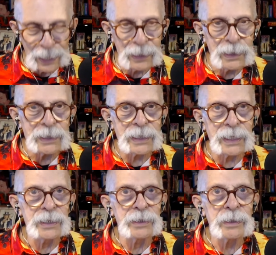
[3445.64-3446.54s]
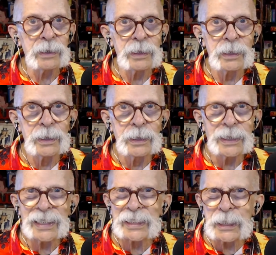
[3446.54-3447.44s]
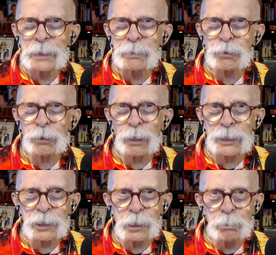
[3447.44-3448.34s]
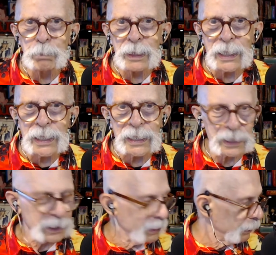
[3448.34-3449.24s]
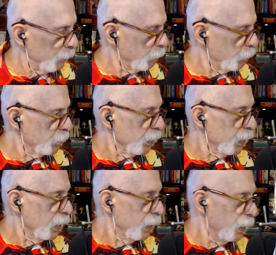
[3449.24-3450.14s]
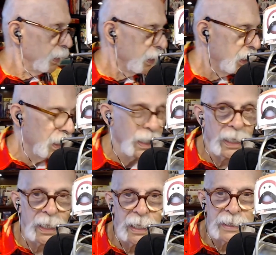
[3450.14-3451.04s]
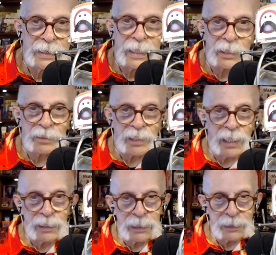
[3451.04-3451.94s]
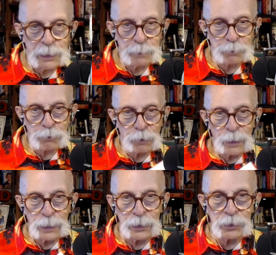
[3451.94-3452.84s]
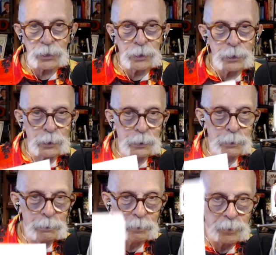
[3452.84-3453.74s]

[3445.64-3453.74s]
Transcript: alligator. It keeps trying to blank. And Dennis said, it keeps trying to...